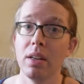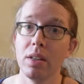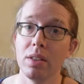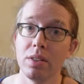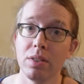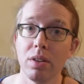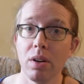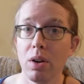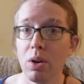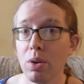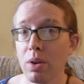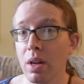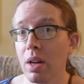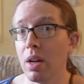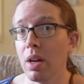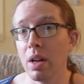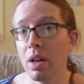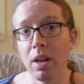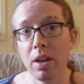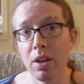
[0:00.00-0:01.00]
So
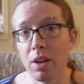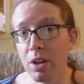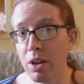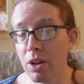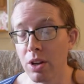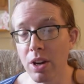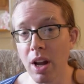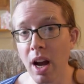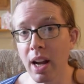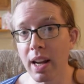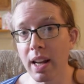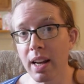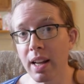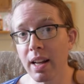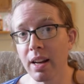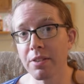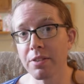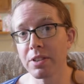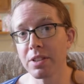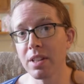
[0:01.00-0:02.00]
you're not getting
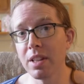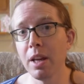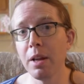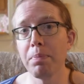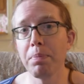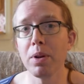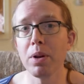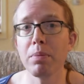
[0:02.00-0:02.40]
enough sleep,